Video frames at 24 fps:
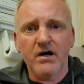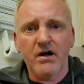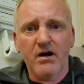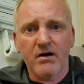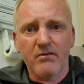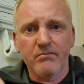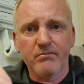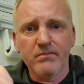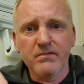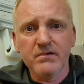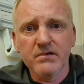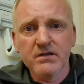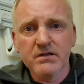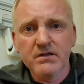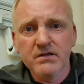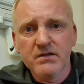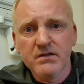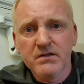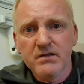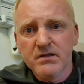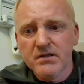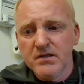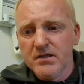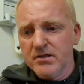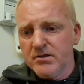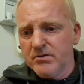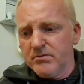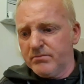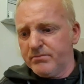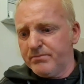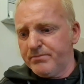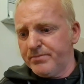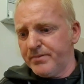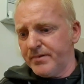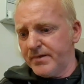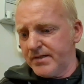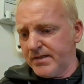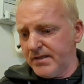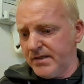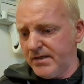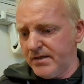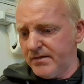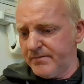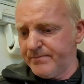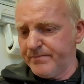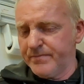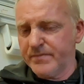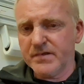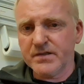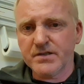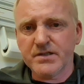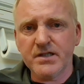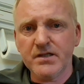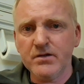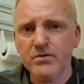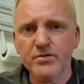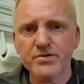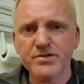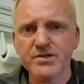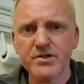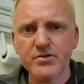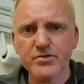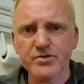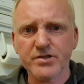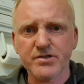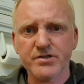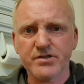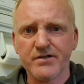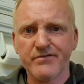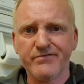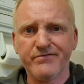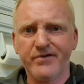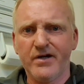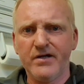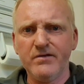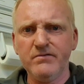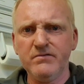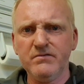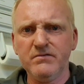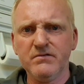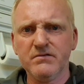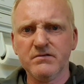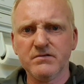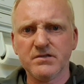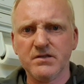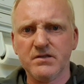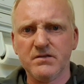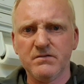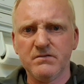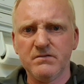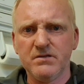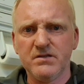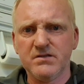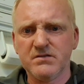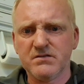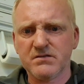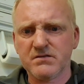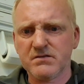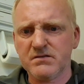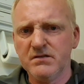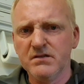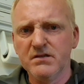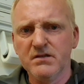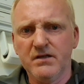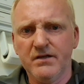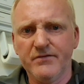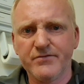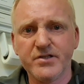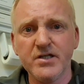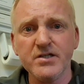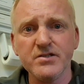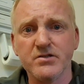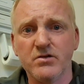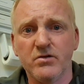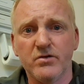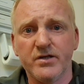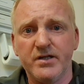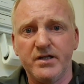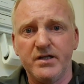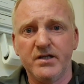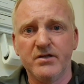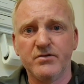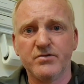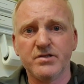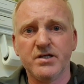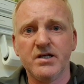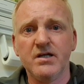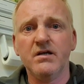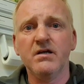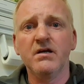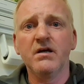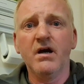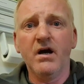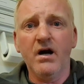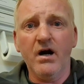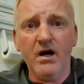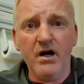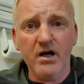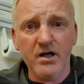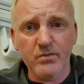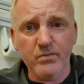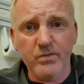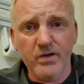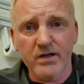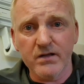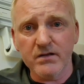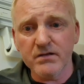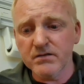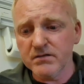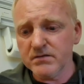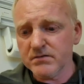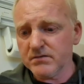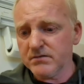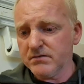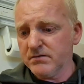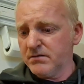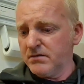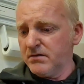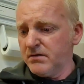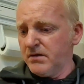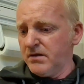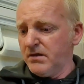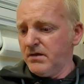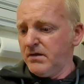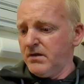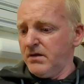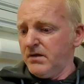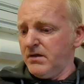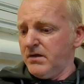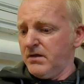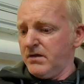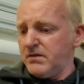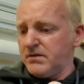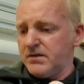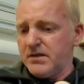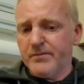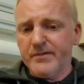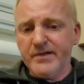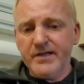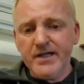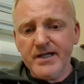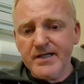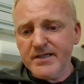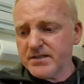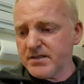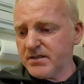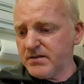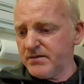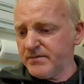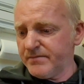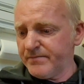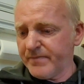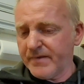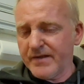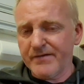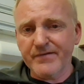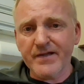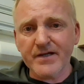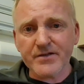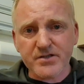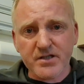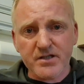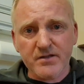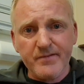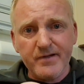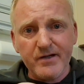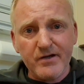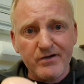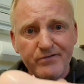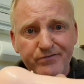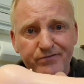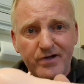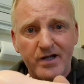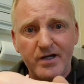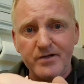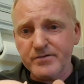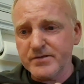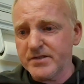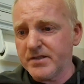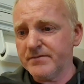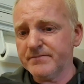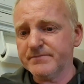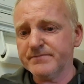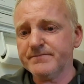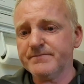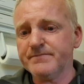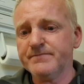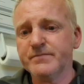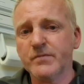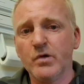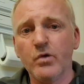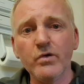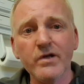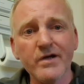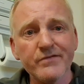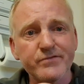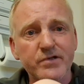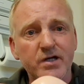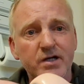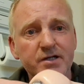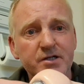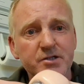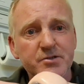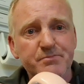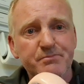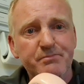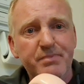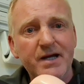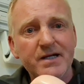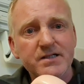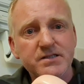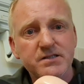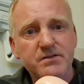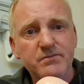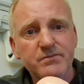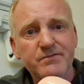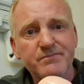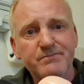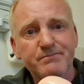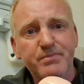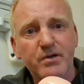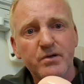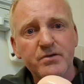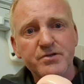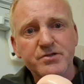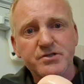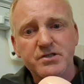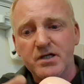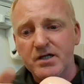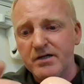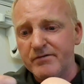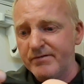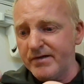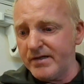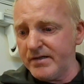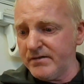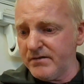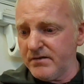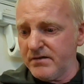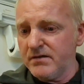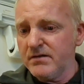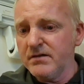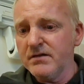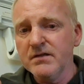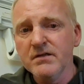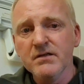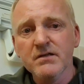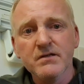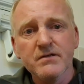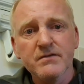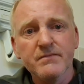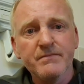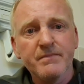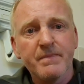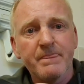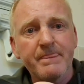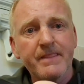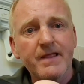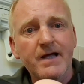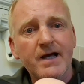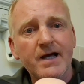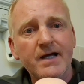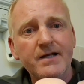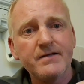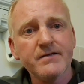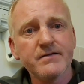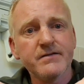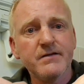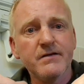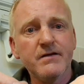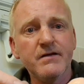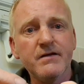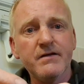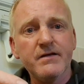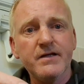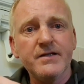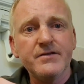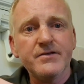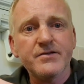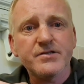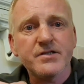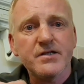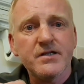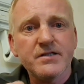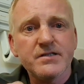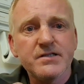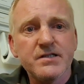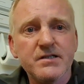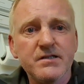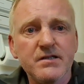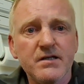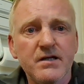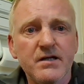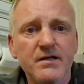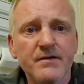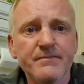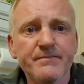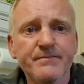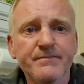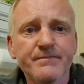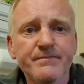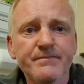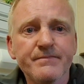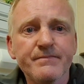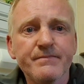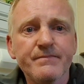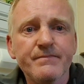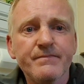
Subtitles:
of alarm. But she always uses her phone, so if she's not going to use it, I will. Now we need, if that's going to be our float, all I've done is packed it with polystyrene and inserted a